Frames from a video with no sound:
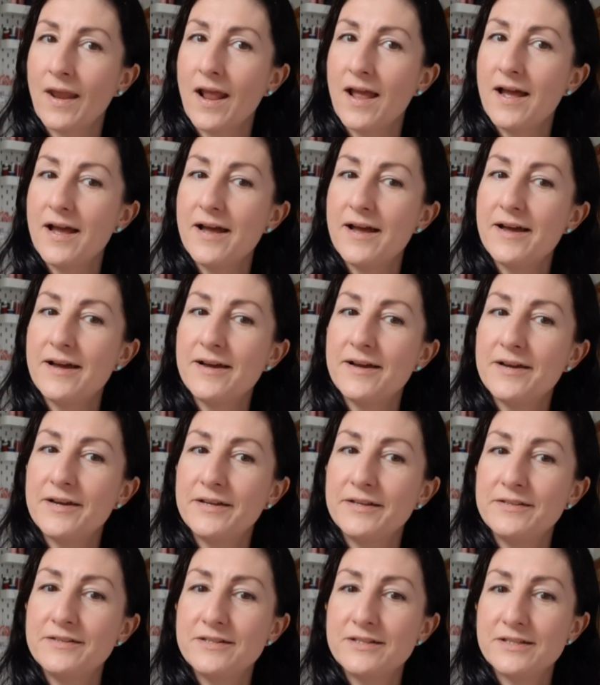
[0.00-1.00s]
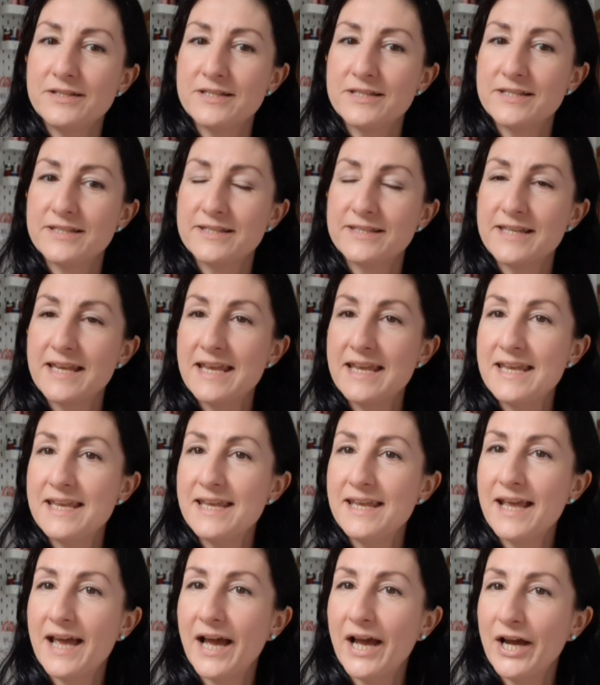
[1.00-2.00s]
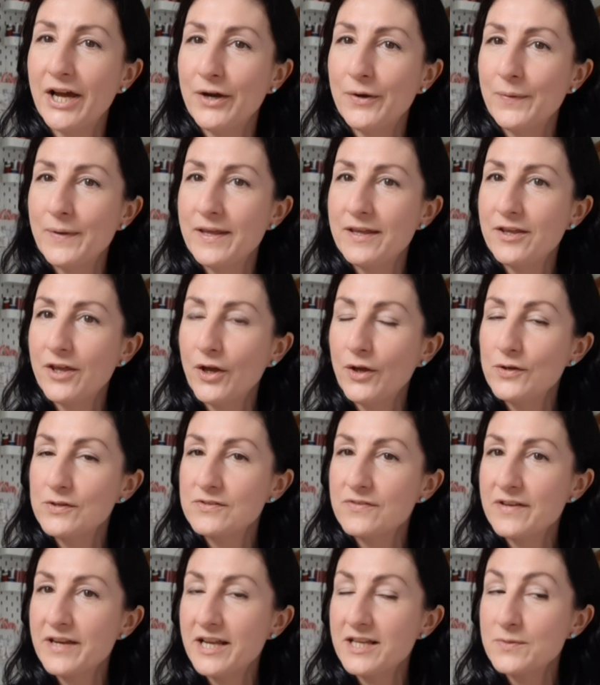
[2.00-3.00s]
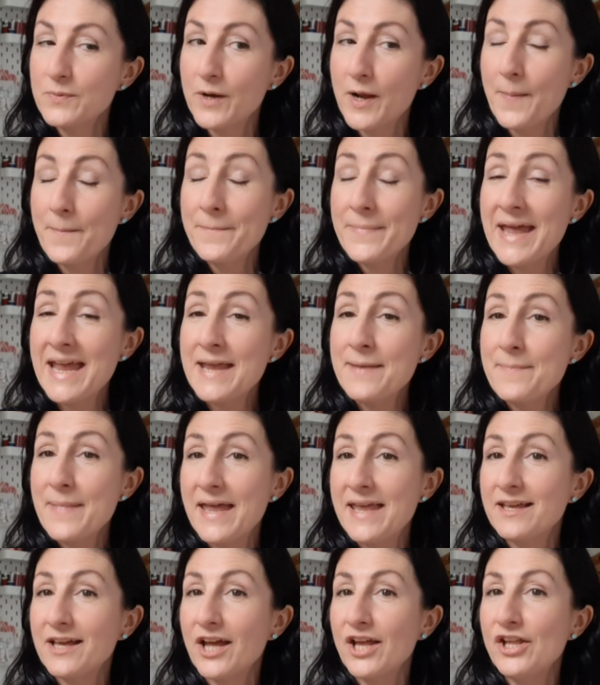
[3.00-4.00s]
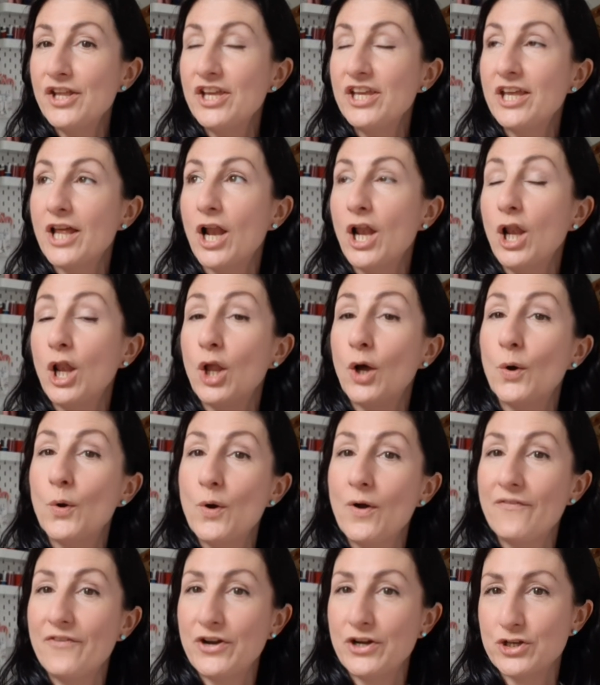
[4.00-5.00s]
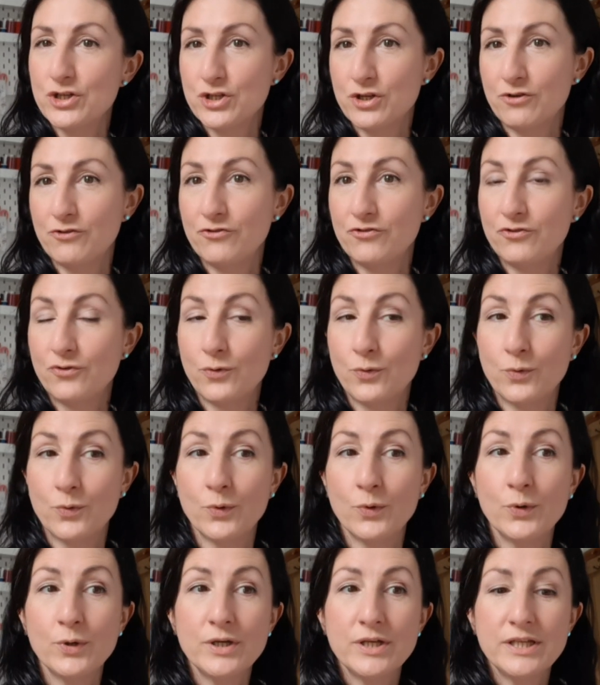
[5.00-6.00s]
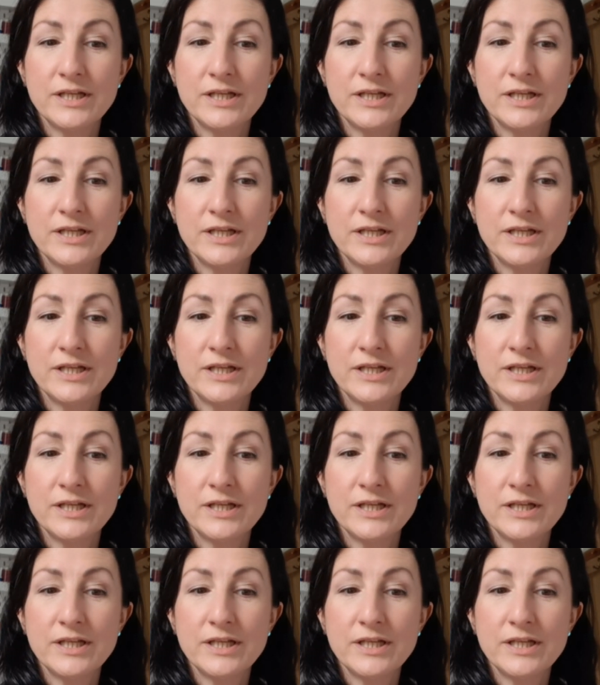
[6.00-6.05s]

and see how it goes. The next one I may make a longer version for